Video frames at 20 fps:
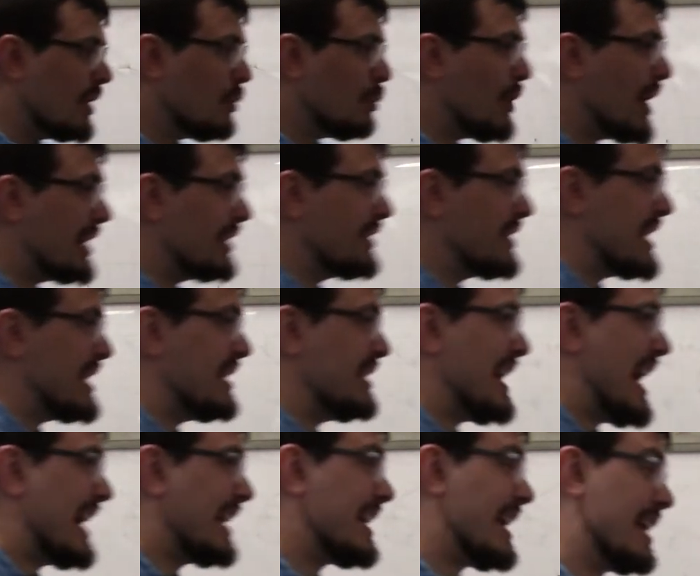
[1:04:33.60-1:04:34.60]
Well, then in
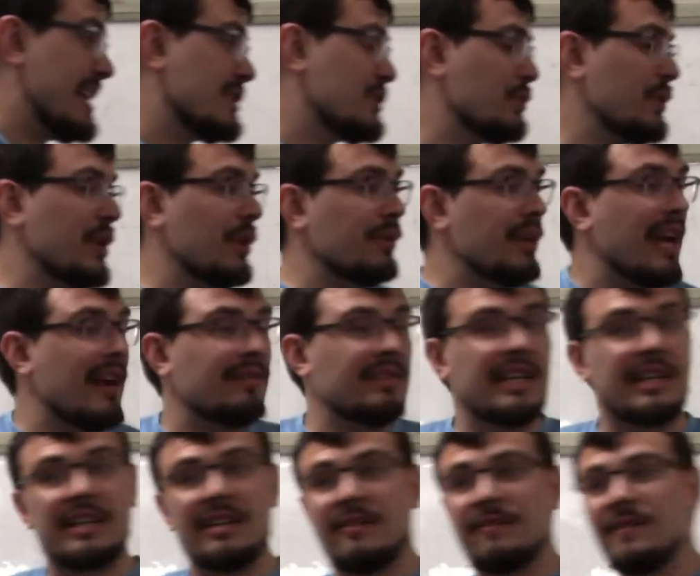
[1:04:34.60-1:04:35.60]
that case, we don't have
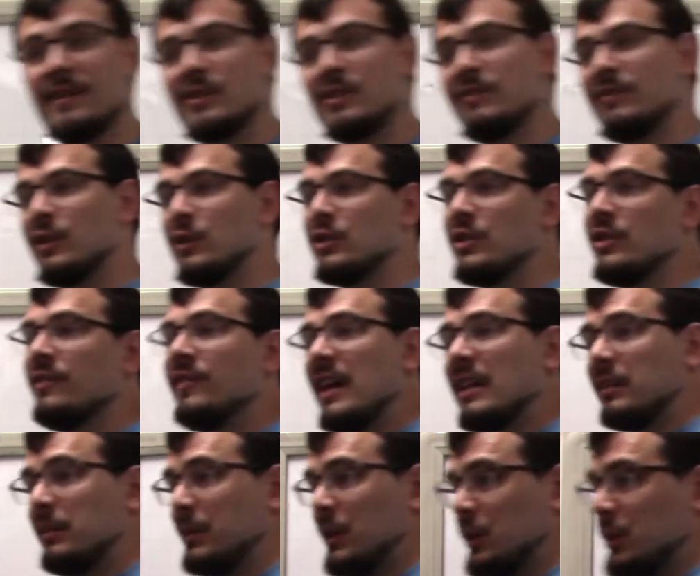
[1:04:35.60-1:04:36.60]
like an efficient version
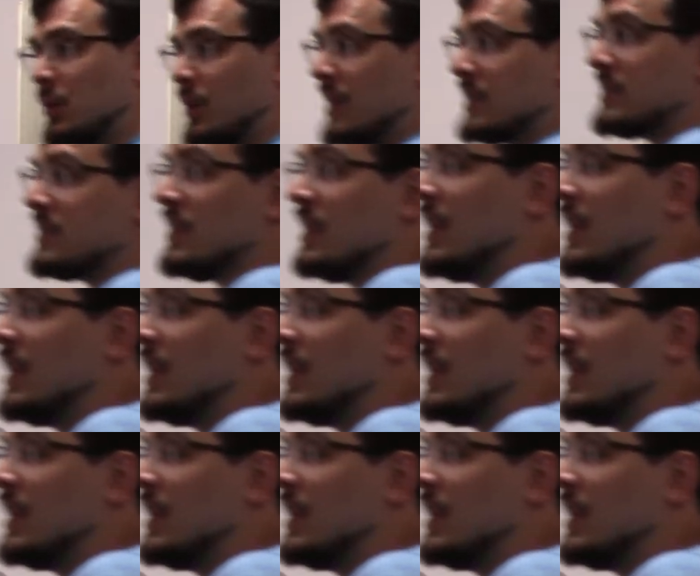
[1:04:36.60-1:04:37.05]
available to us